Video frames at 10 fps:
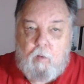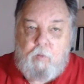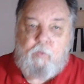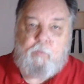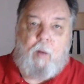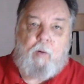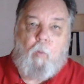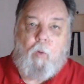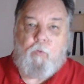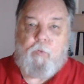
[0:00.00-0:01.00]
This is Michael
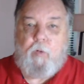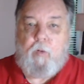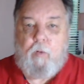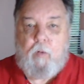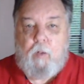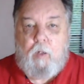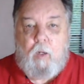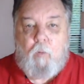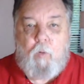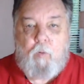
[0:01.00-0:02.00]
Wilson.
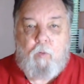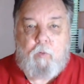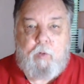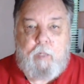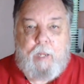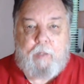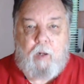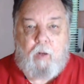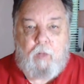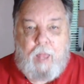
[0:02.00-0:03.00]
We're looking at
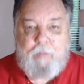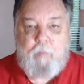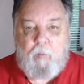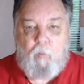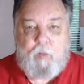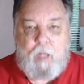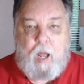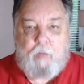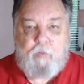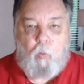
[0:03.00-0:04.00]
alignment with
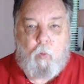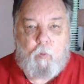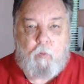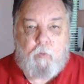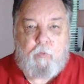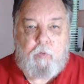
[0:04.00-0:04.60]
God's orders.